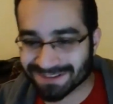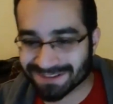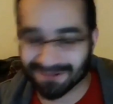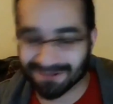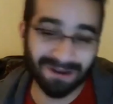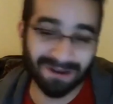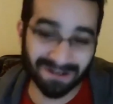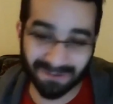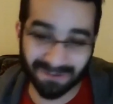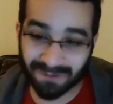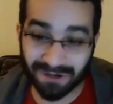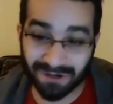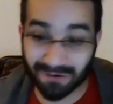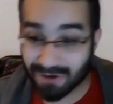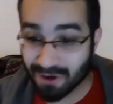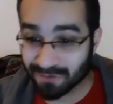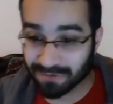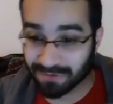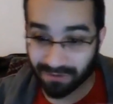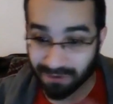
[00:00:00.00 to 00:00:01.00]
Or actually, we don't
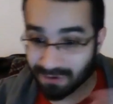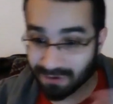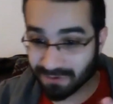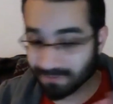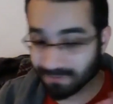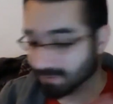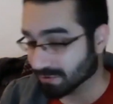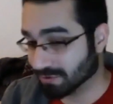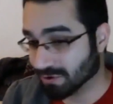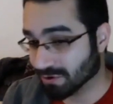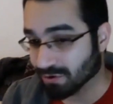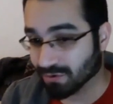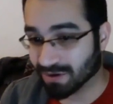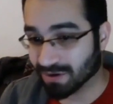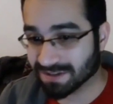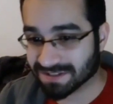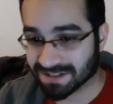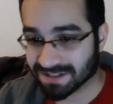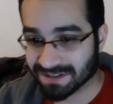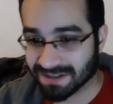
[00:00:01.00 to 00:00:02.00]
know if there if there are no
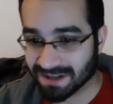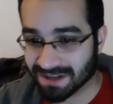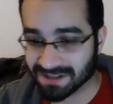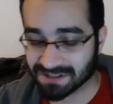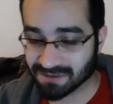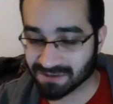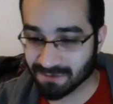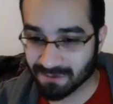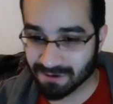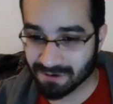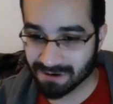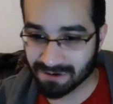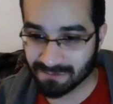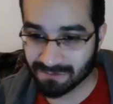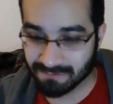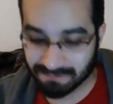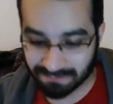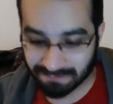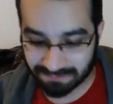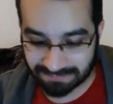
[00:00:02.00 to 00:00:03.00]
grunts in this, or
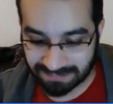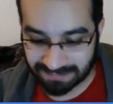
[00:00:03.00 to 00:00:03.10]
we